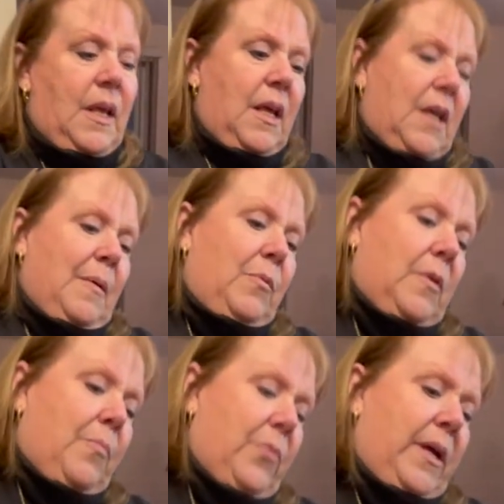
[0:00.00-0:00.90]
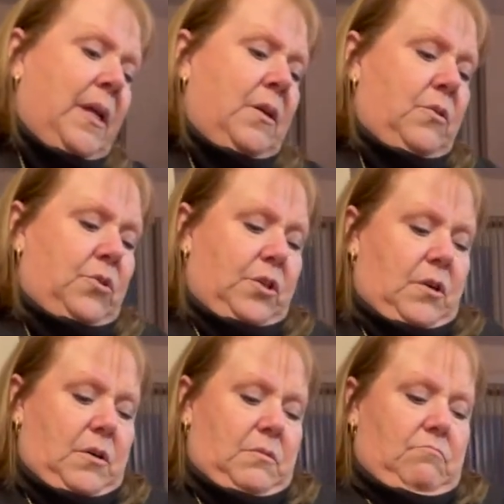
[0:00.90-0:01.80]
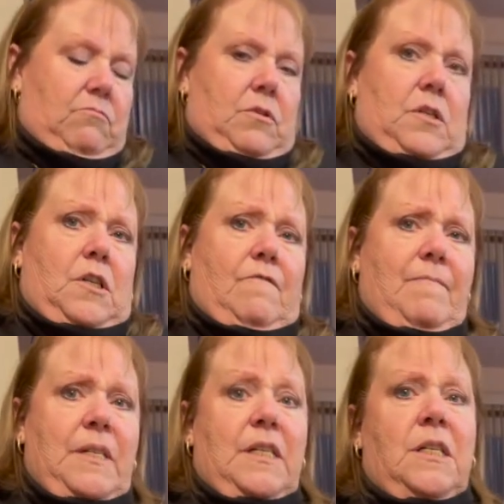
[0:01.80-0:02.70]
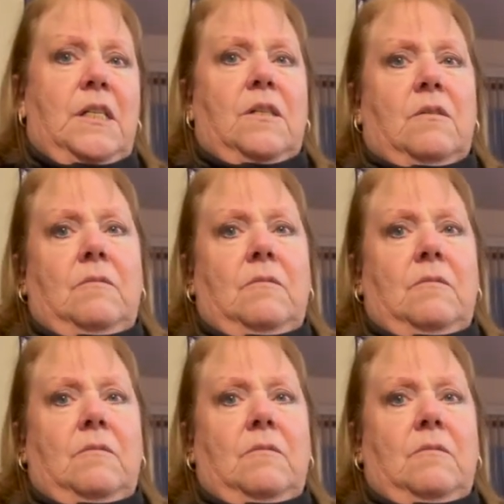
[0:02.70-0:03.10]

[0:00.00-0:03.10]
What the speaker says: I bought a brand new jar of mayonnaise.